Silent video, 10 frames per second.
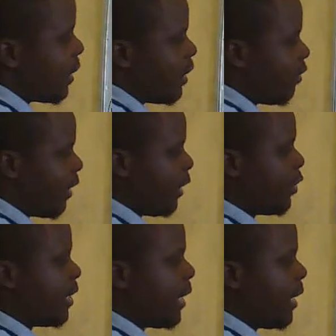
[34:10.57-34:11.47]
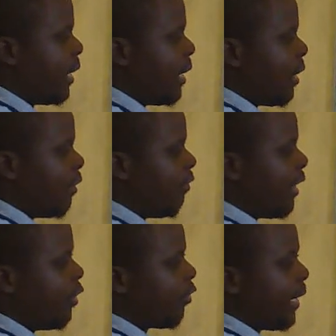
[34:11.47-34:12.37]
The value here,
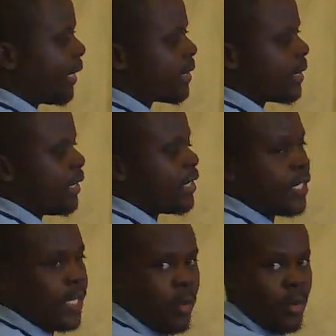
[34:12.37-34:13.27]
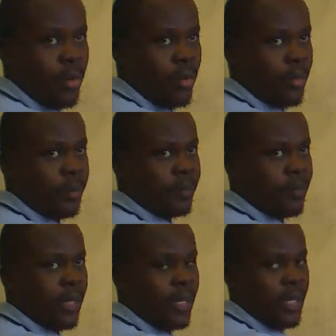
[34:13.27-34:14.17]
value of x is 0.
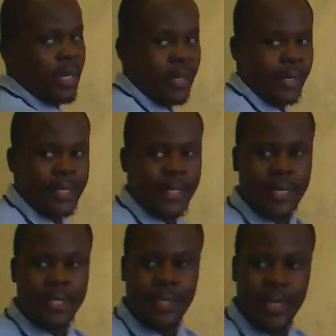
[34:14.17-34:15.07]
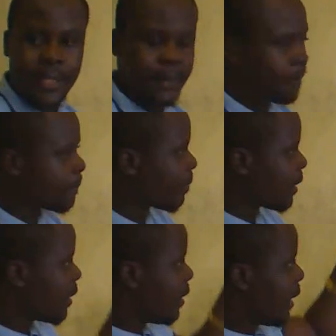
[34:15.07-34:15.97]
Let us understand
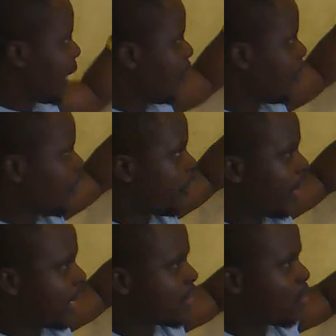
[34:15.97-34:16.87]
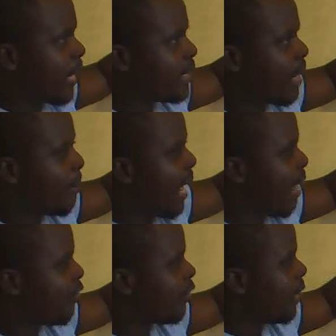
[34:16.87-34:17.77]
f of x where it's
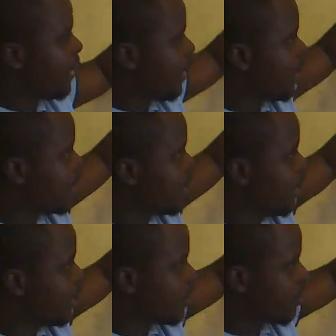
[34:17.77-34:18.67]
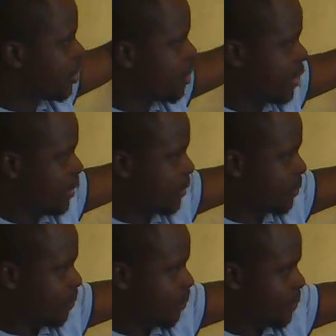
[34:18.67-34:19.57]
above is this region
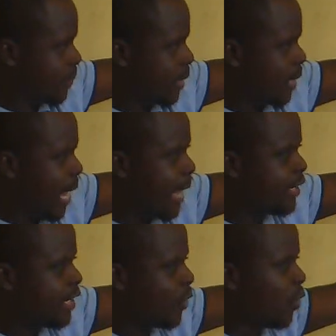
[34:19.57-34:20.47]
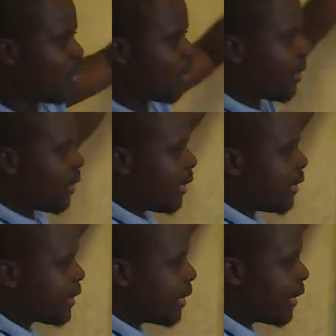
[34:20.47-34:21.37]
until
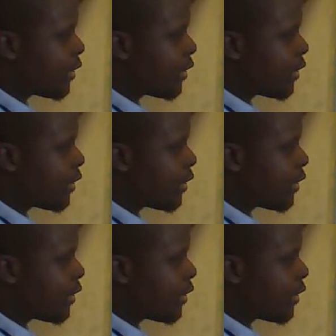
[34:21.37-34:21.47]
it gets